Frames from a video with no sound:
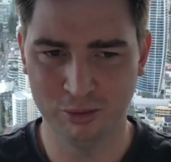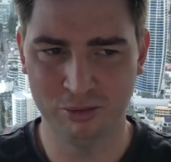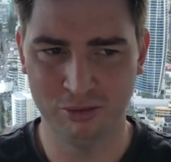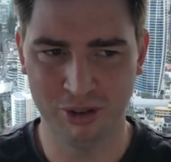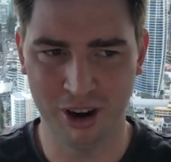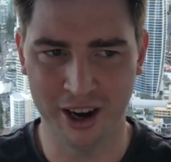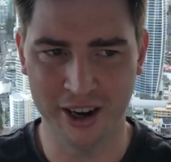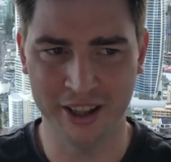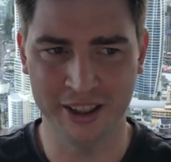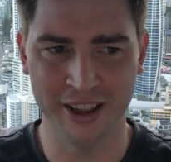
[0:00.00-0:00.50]

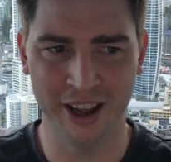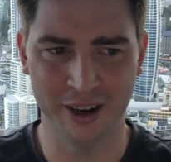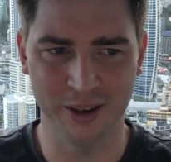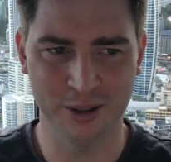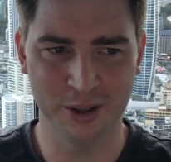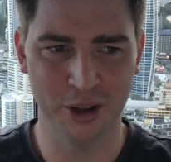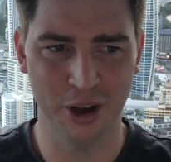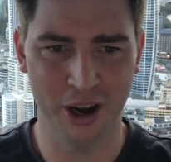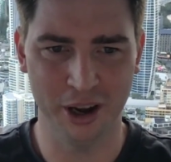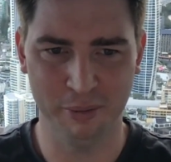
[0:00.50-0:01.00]
run in those
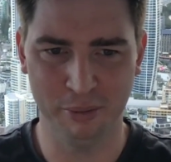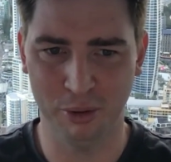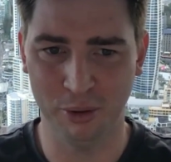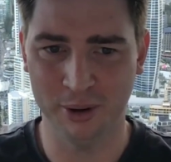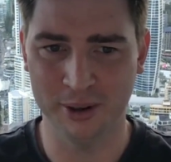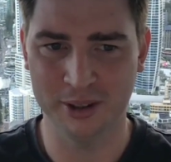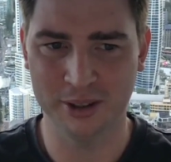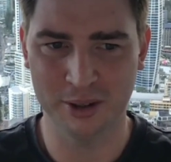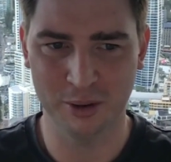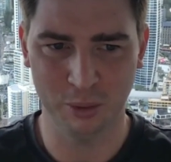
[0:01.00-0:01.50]
30
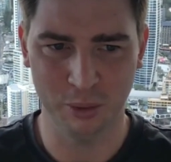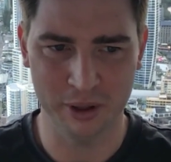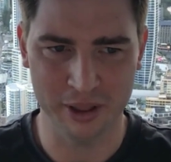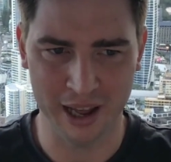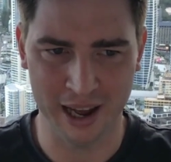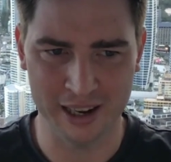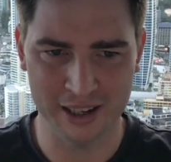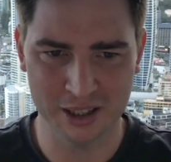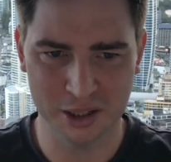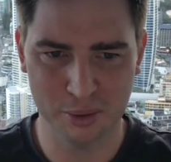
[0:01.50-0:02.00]
points
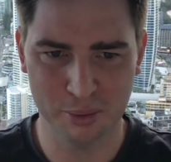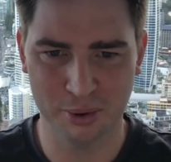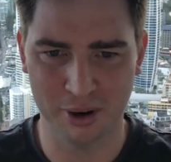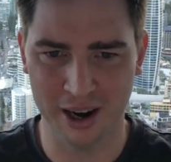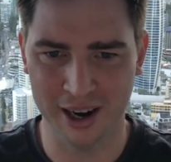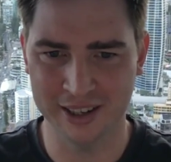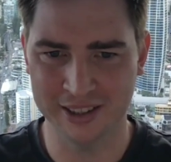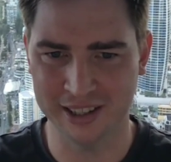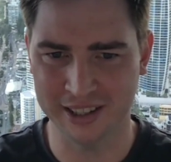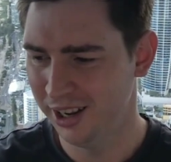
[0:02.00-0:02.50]
without
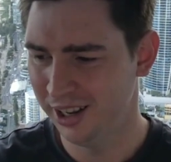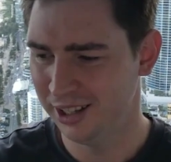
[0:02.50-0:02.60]
surprising,